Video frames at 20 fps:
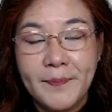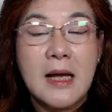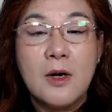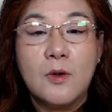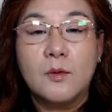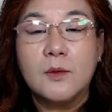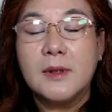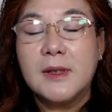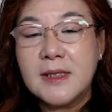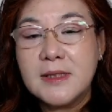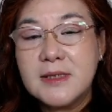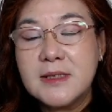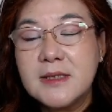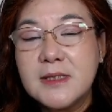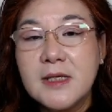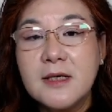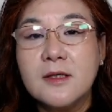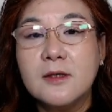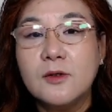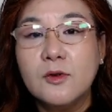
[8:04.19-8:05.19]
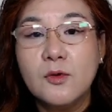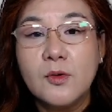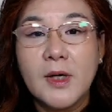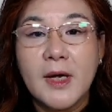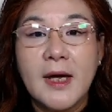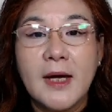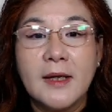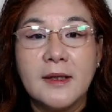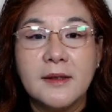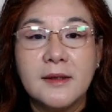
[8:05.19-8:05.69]
Let's take a look at
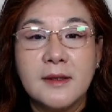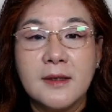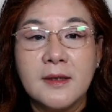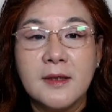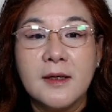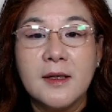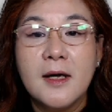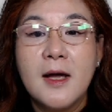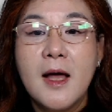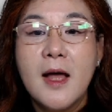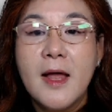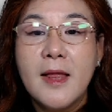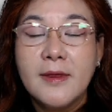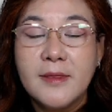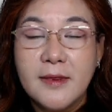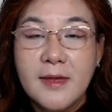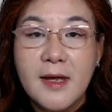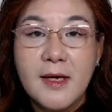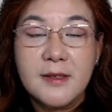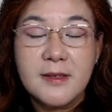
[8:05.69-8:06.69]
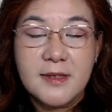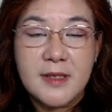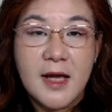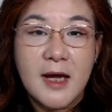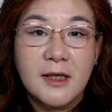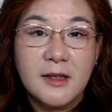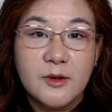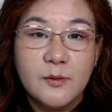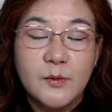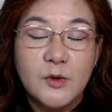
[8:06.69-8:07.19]
the next
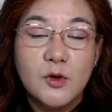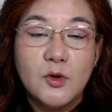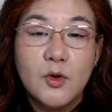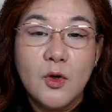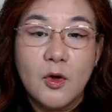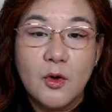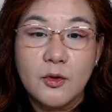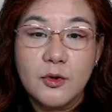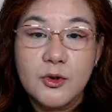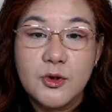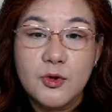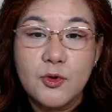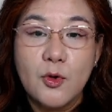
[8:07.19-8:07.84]
animal horoscope,